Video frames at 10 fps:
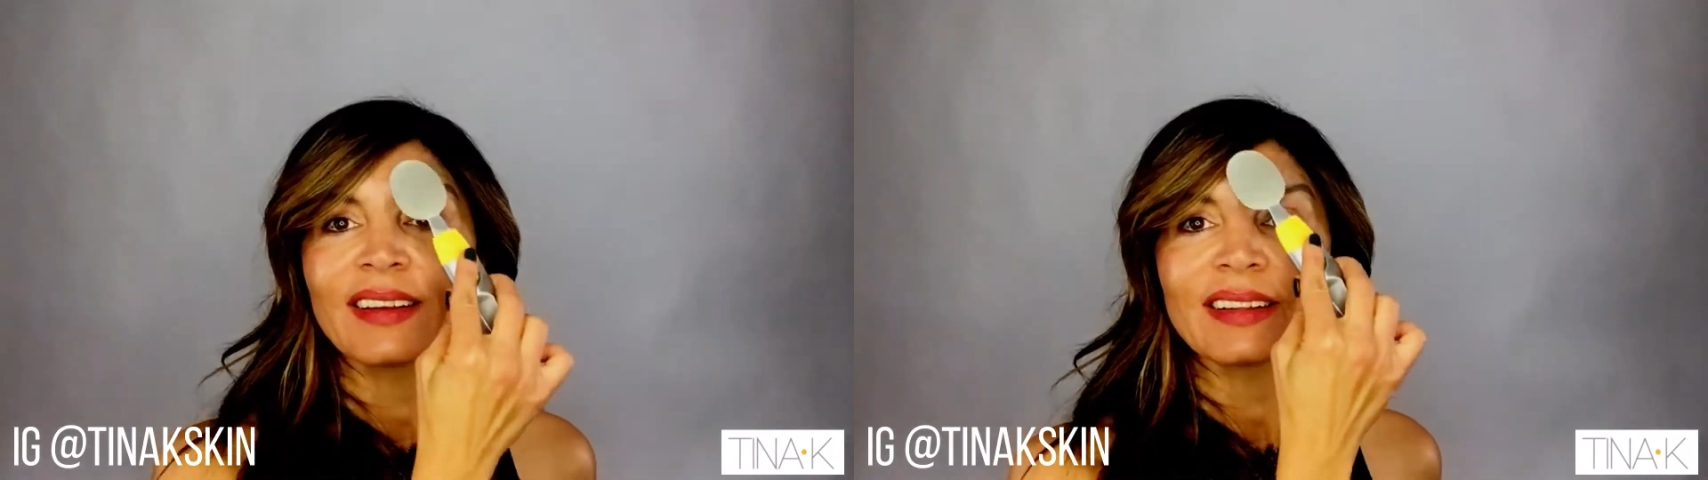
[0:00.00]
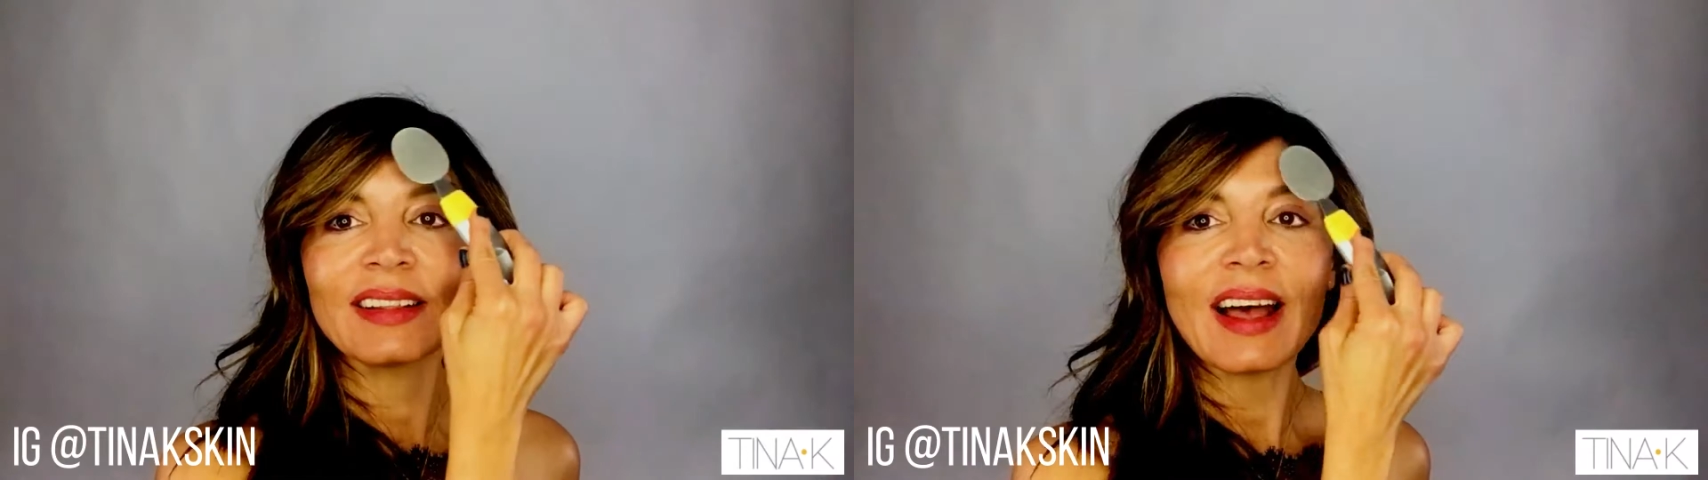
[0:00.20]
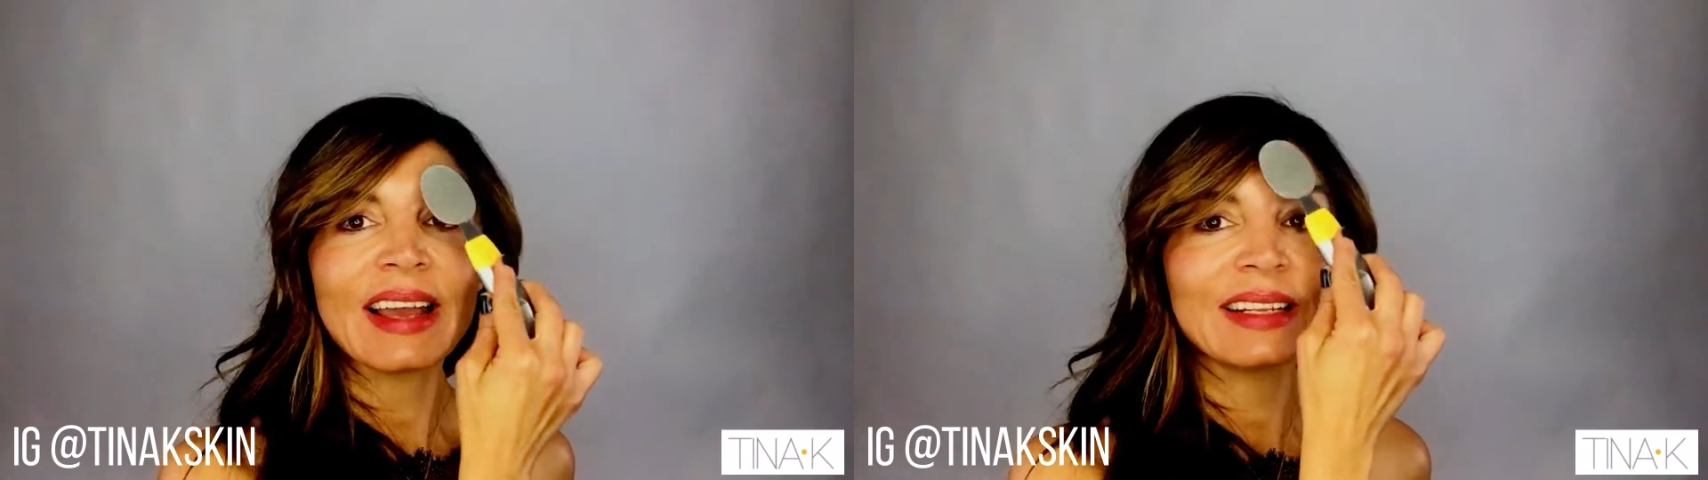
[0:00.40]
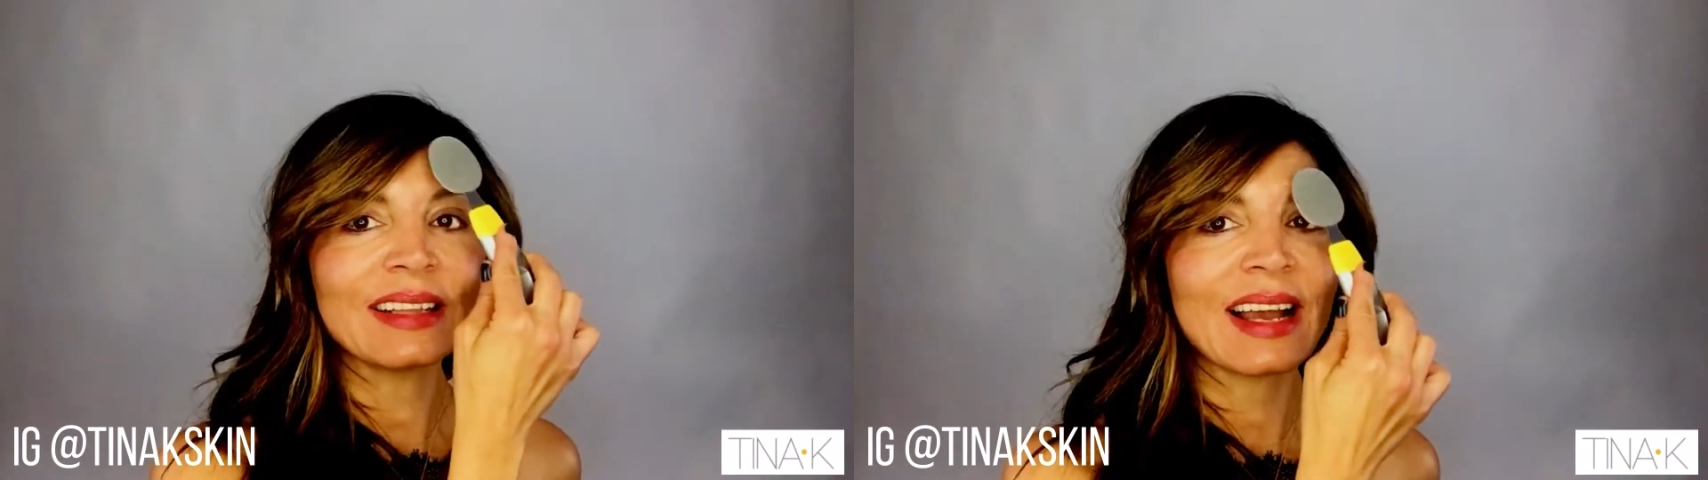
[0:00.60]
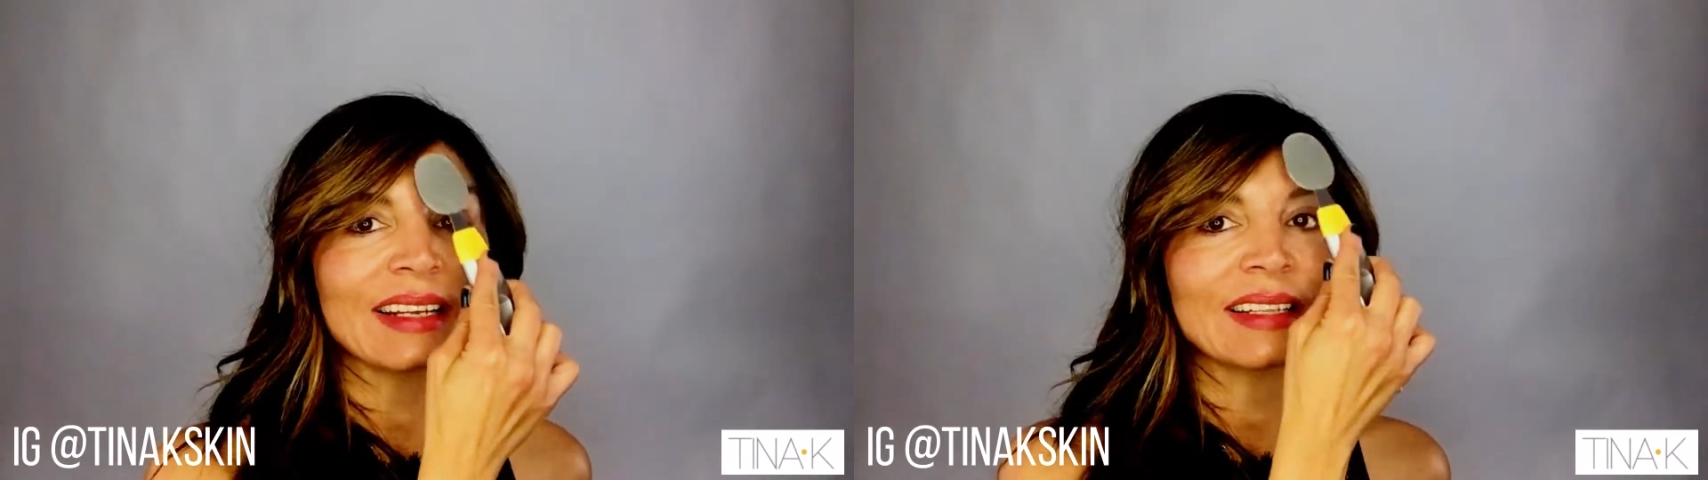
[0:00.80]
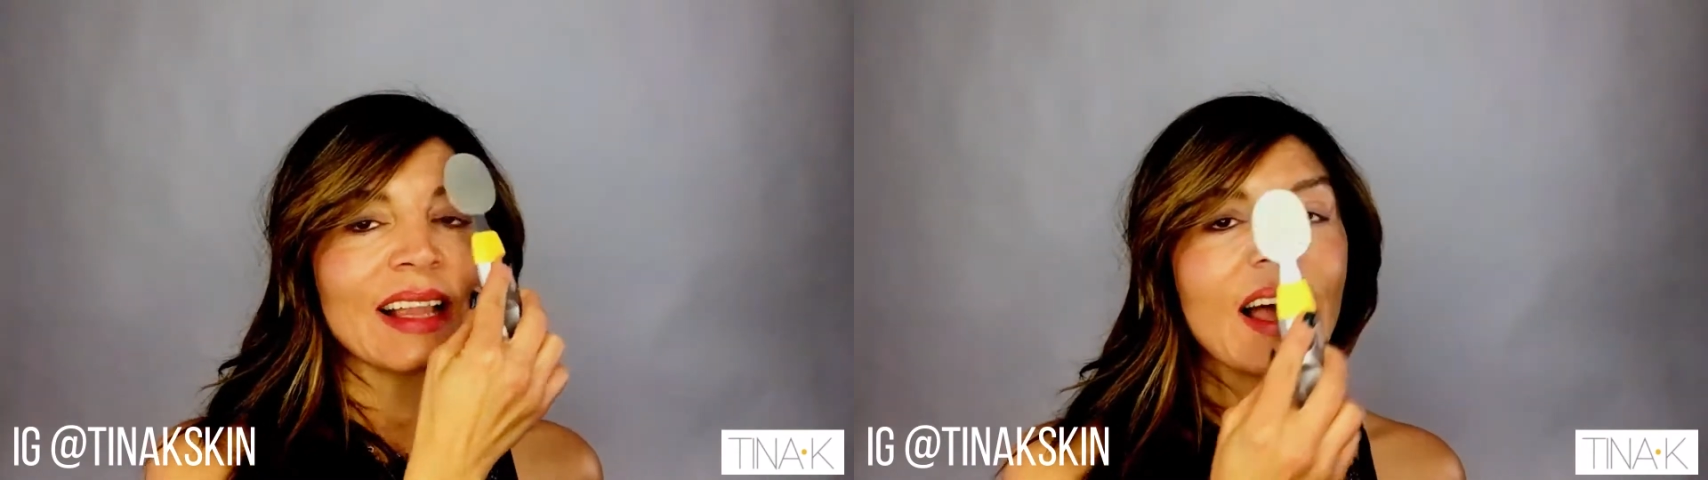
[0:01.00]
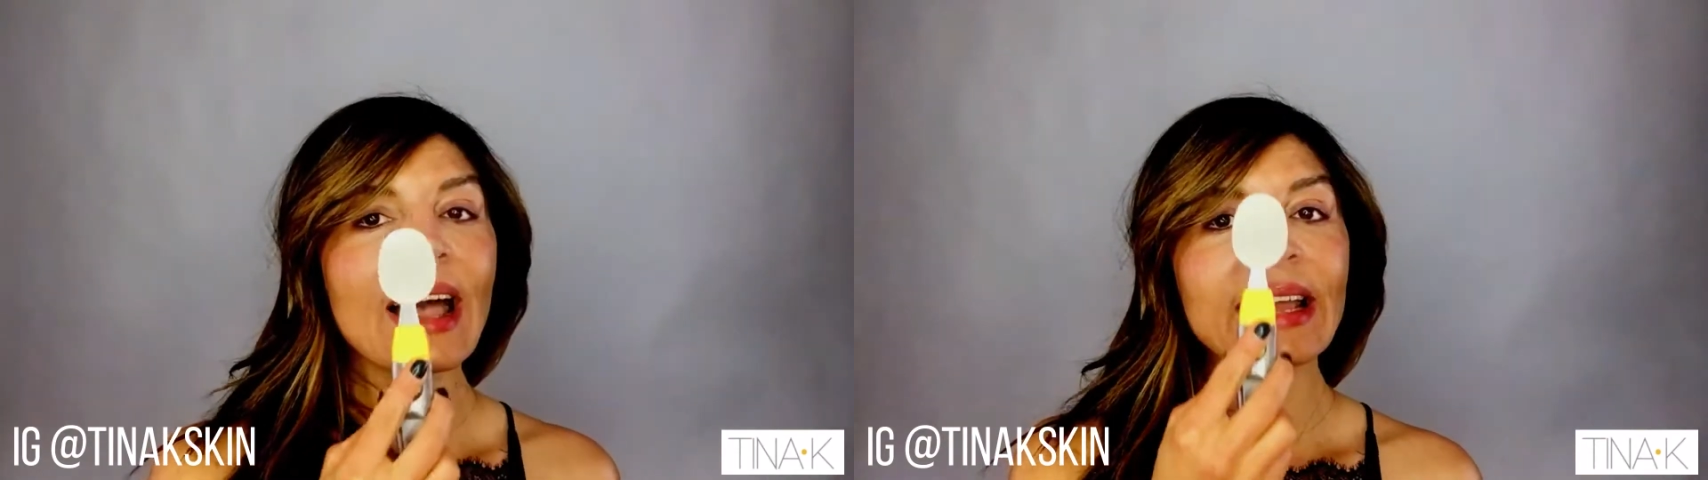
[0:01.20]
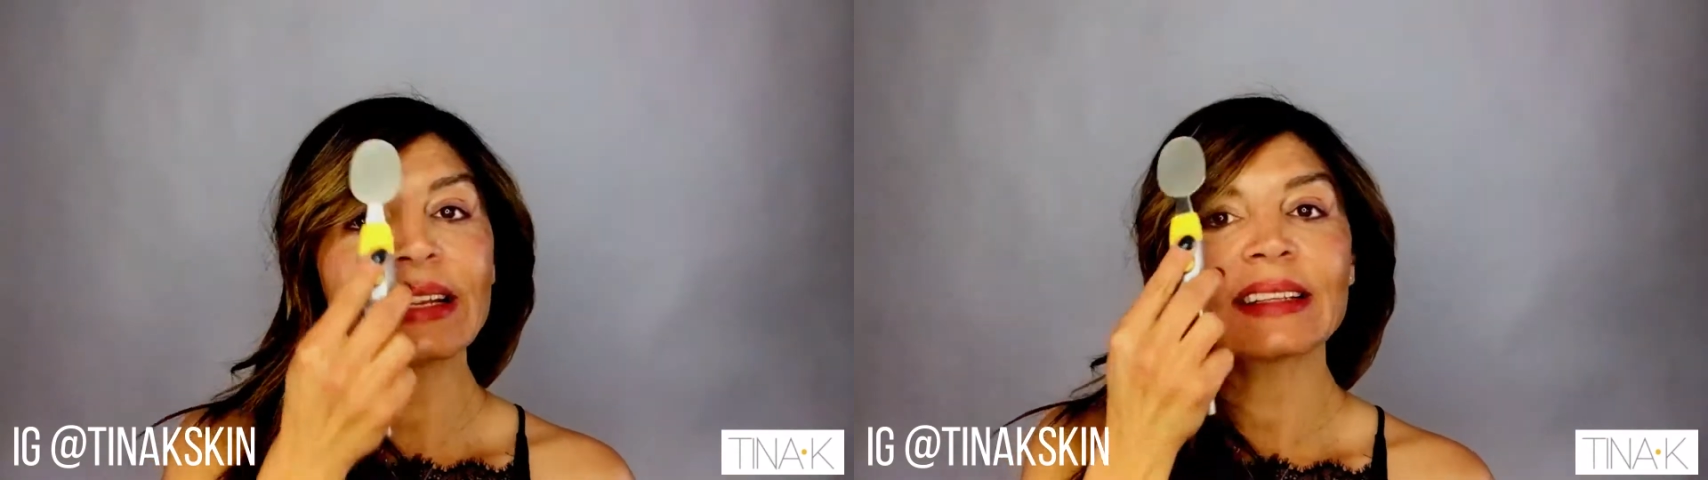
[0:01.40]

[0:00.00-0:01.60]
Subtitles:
Glide, glide, glide,